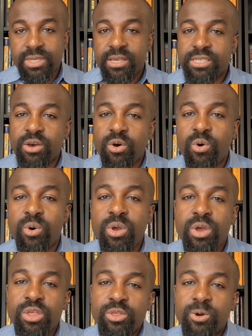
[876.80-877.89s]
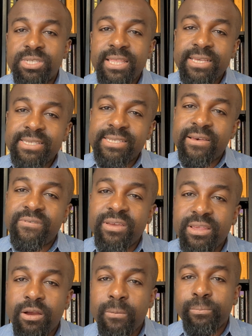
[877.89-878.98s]
So those are the 7
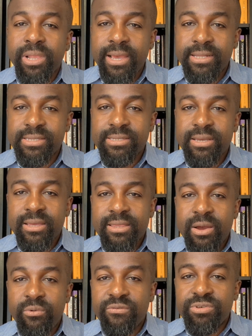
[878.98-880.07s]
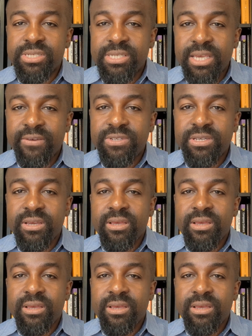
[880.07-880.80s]
complaints that we've received,